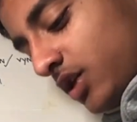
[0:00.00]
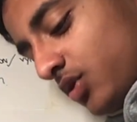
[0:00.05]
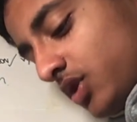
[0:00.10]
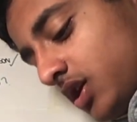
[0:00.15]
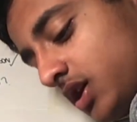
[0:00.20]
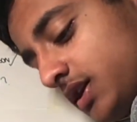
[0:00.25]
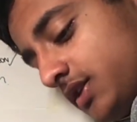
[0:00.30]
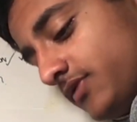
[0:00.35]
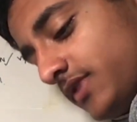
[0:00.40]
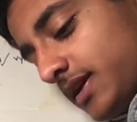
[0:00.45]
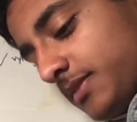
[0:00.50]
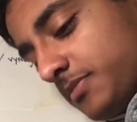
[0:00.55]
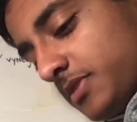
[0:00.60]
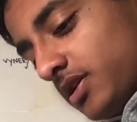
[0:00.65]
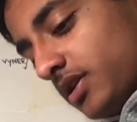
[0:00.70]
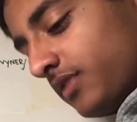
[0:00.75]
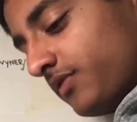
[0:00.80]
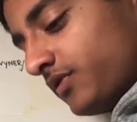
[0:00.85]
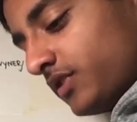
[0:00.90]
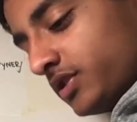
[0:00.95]
I rate
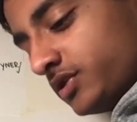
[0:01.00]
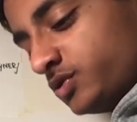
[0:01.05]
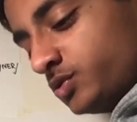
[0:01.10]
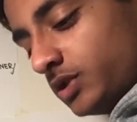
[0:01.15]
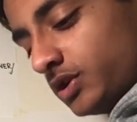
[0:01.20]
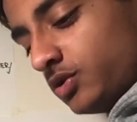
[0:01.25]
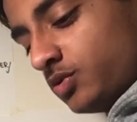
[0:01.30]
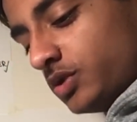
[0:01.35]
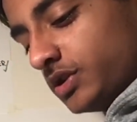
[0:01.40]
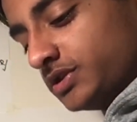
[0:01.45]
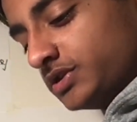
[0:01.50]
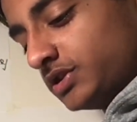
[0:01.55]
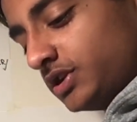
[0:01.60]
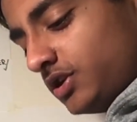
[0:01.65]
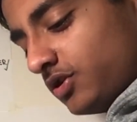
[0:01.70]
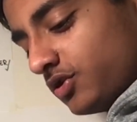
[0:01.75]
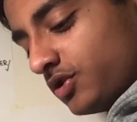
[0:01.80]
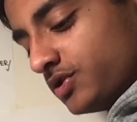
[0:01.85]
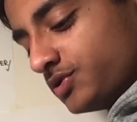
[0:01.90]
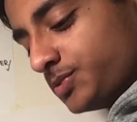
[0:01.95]
Marley Francois quite a
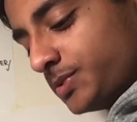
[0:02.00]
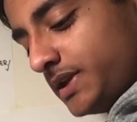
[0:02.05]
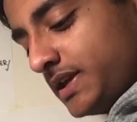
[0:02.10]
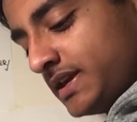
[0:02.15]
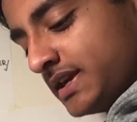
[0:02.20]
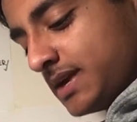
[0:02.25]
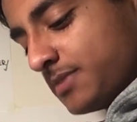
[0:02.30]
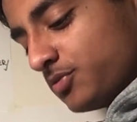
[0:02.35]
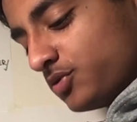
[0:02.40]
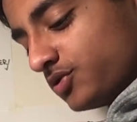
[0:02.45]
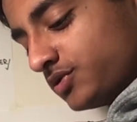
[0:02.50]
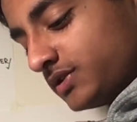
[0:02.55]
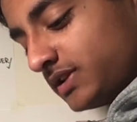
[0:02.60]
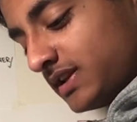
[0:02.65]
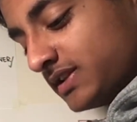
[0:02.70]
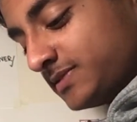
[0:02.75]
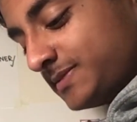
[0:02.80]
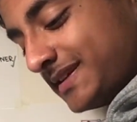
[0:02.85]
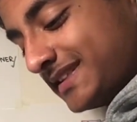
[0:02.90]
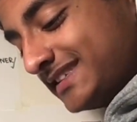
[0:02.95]
lot because when he came on
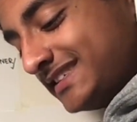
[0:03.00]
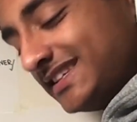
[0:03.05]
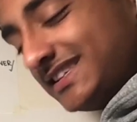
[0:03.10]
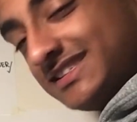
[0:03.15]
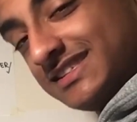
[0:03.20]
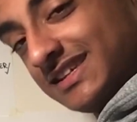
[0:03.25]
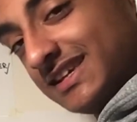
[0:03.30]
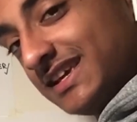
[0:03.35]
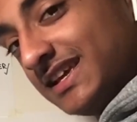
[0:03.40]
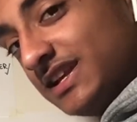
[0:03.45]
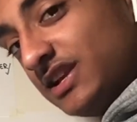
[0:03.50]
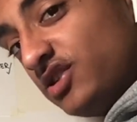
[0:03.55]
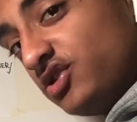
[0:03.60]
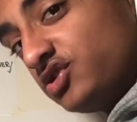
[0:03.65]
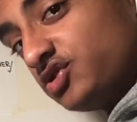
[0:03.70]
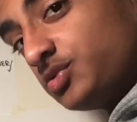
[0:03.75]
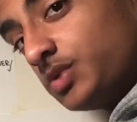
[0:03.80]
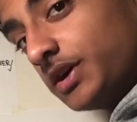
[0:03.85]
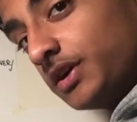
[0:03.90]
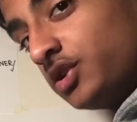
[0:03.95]
against Man City, he
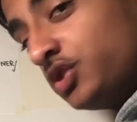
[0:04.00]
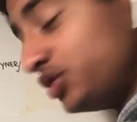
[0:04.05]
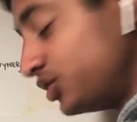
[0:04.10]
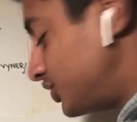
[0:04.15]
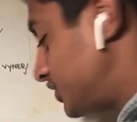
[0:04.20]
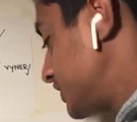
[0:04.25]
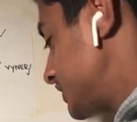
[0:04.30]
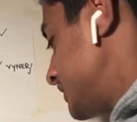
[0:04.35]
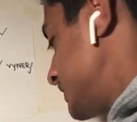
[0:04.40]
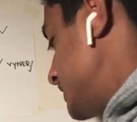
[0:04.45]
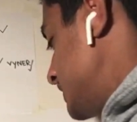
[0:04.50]
looked quite good.